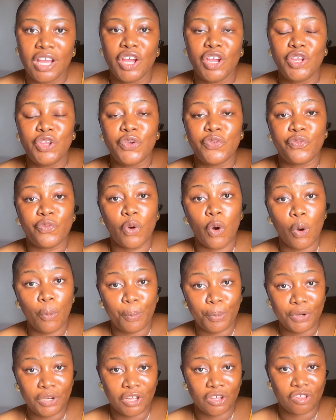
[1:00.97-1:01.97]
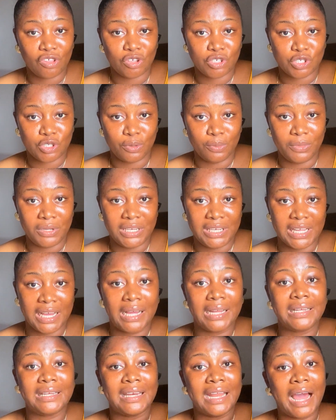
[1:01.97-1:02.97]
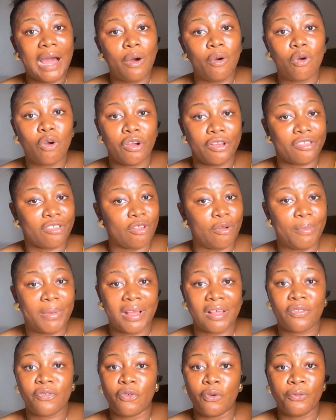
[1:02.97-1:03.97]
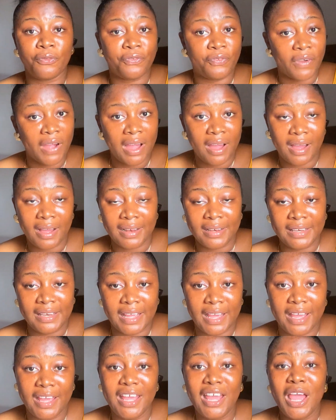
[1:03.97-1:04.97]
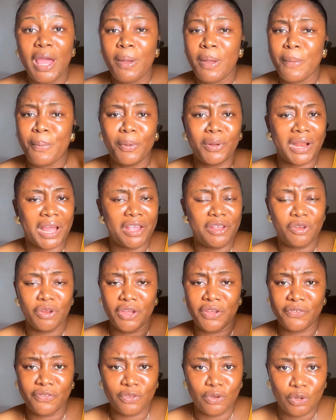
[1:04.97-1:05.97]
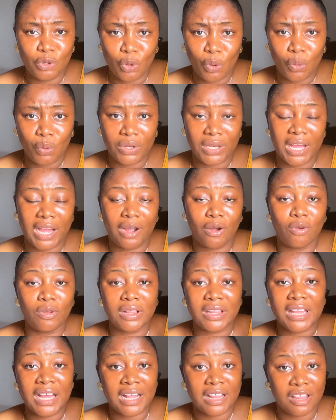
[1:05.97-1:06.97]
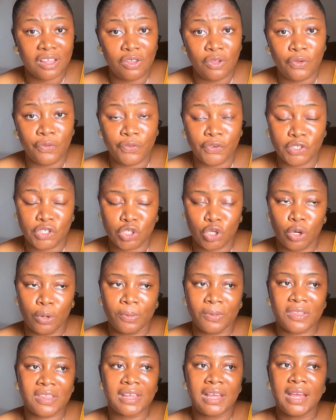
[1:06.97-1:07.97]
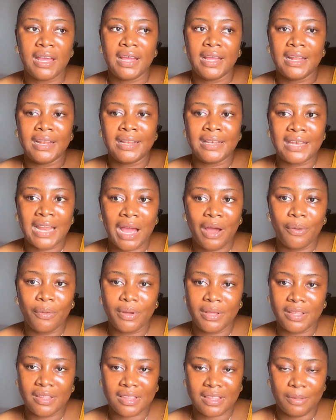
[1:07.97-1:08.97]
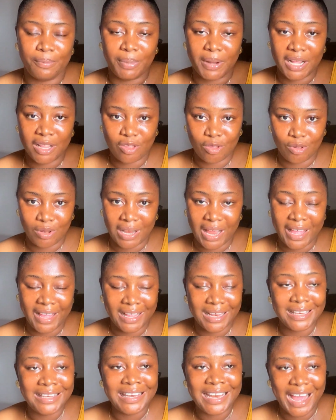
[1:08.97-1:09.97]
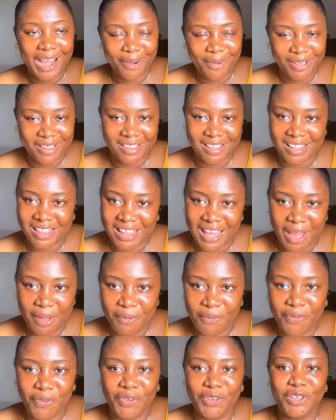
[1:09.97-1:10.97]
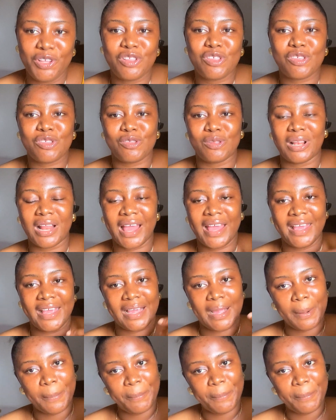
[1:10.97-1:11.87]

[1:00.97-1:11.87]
you've opened your social media, now customers from far and near, people that you don't even know, they are contacting you for jobs. Now is the battle. Like, now is the time for you to like